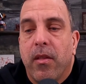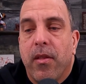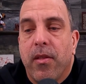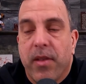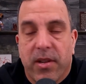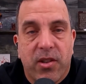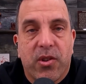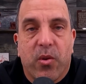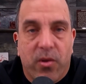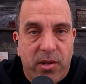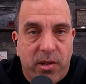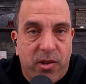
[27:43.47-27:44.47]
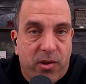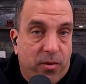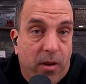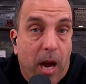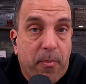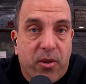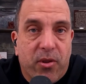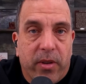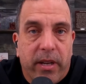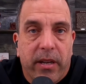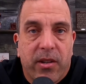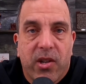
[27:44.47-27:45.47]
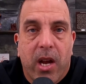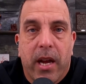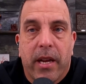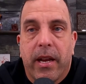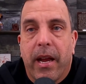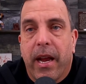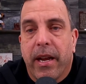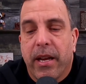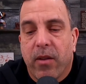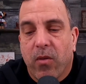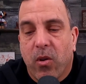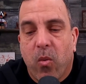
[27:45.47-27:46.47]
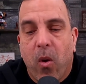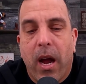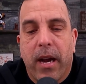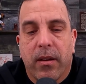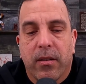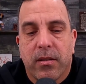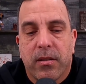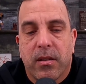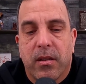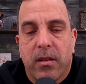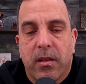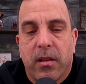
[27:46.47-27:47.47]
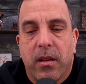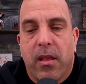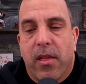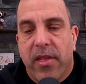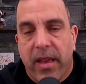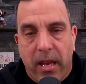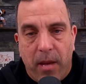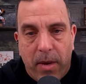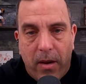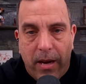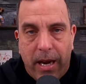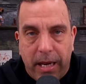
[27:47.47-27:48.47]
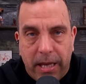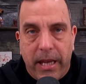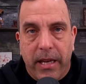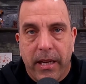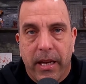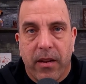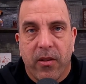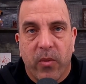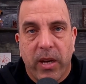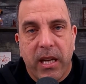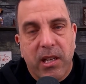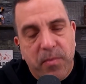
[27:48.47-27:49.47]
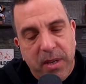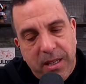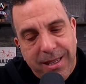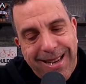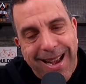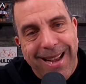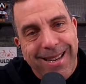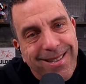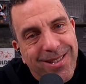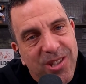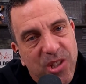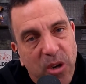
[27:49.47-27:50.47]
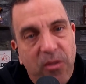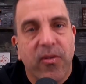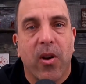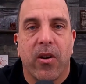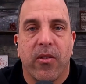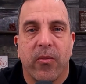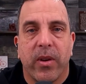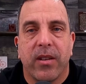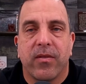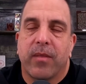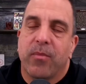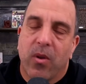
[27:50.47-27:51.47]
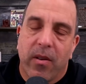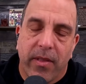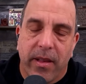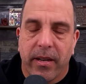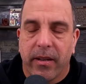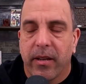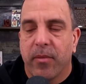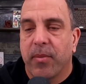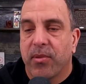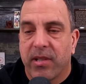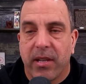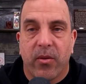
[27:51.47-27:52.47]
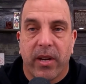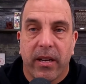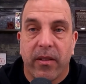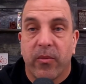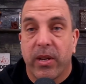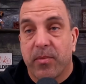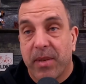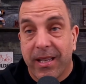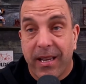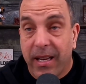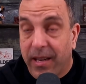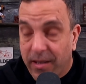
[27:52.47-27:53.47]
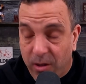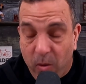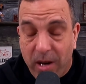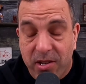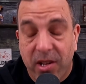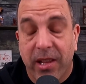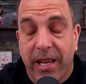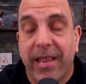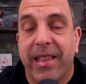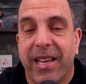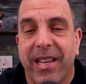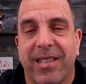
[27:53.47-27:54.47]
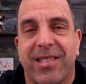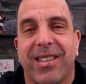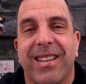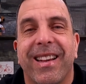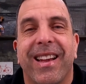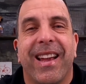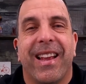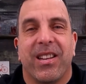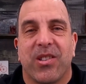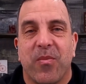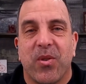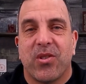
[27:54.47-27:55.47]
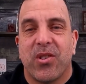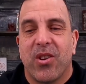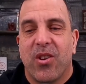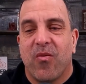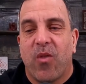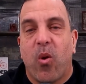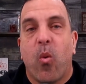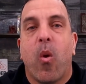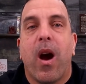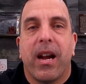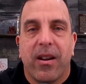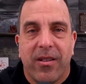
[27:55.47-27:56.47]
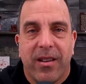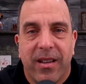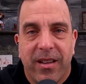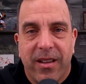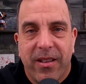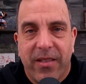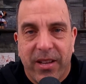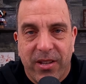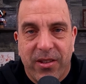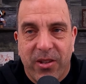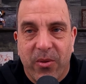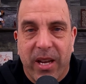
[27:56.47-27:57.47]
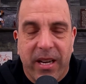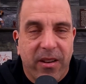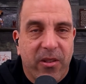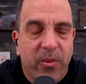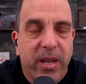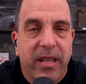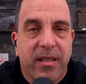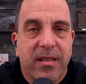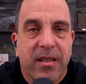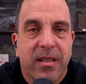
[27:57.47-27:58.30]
This is your opportunity to shine, and it requires thinking about how to get into the weeds, but not so far into the weeds, right? More often than not, you're gonna hear people say, don't get in the weeds. But in a question like this, it is almost required that you get into the weeds,